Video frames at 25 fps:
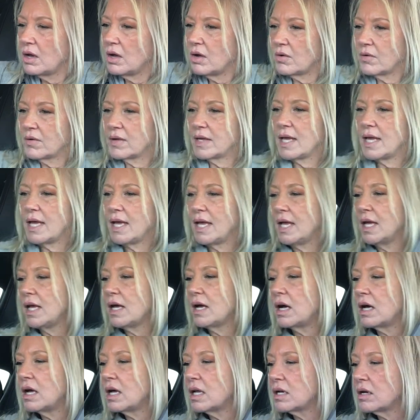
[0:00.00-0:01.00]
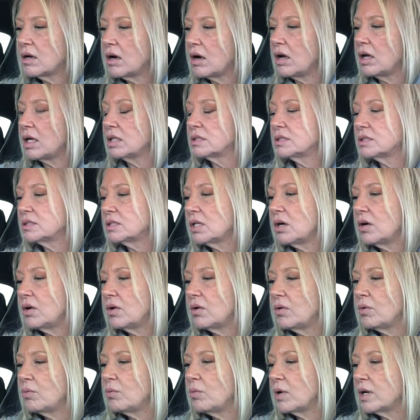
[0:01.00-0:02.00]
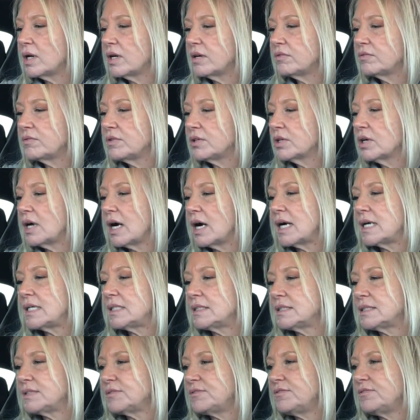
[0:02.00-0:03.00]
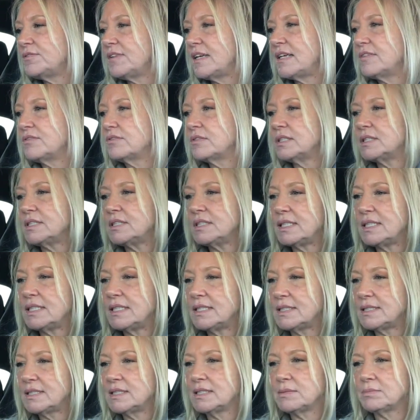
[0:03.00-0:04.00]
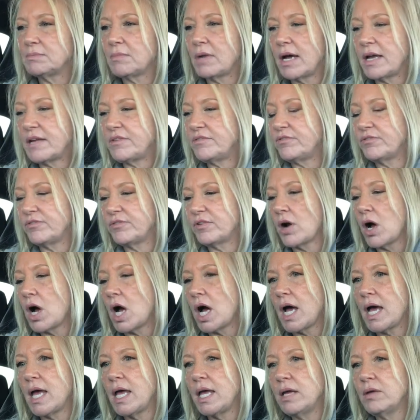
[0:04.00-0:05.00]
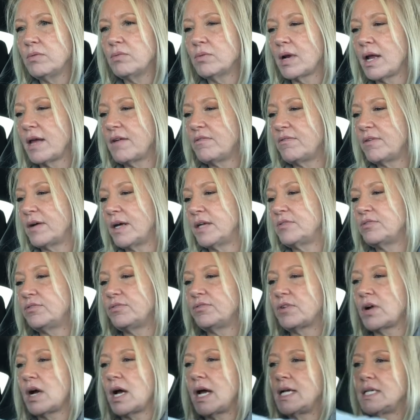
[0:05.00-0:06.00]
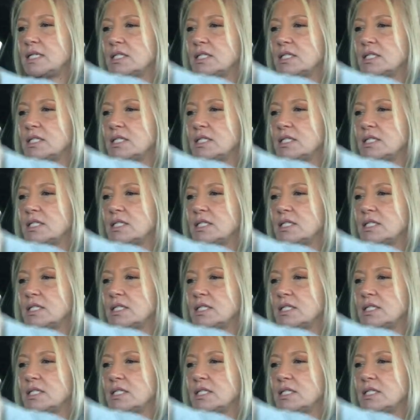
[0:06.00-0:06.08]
Okay, and also one of your guys' favorites is my Frye, when I find Frye.